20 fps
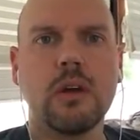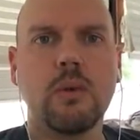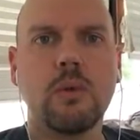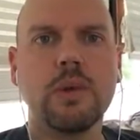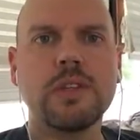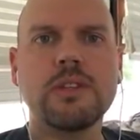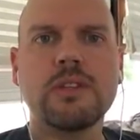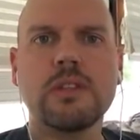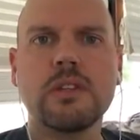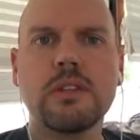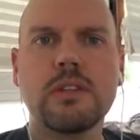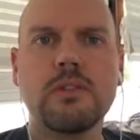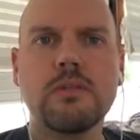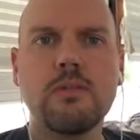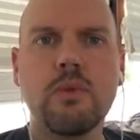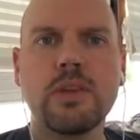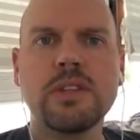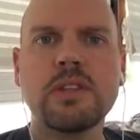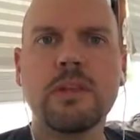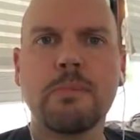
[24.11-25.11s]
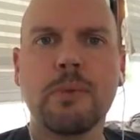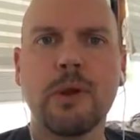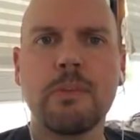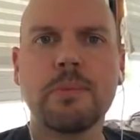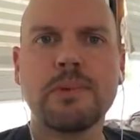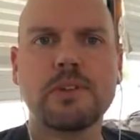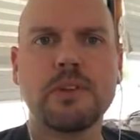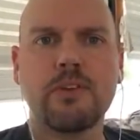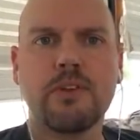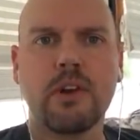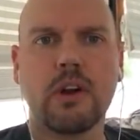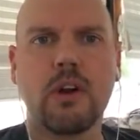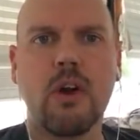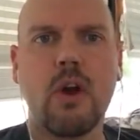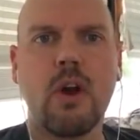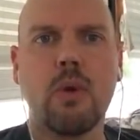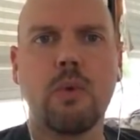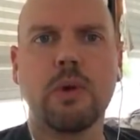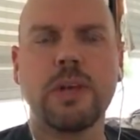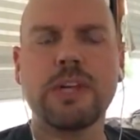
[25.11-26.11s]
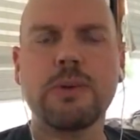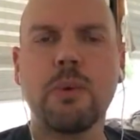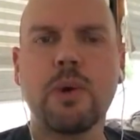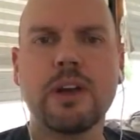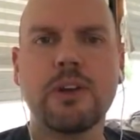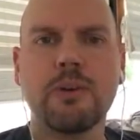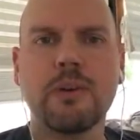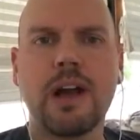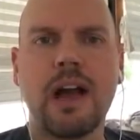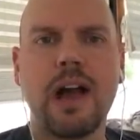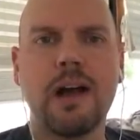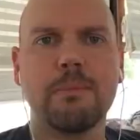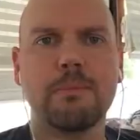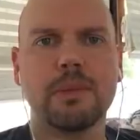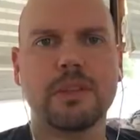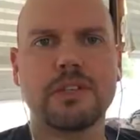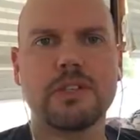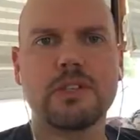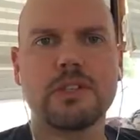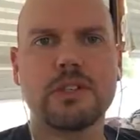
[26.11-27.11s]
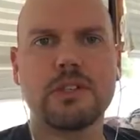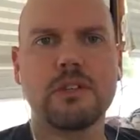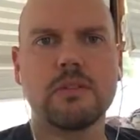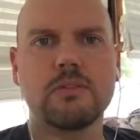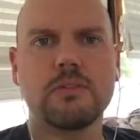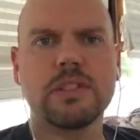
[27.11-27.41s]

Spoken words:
What's the purpose of our call? What do you want to accomplish?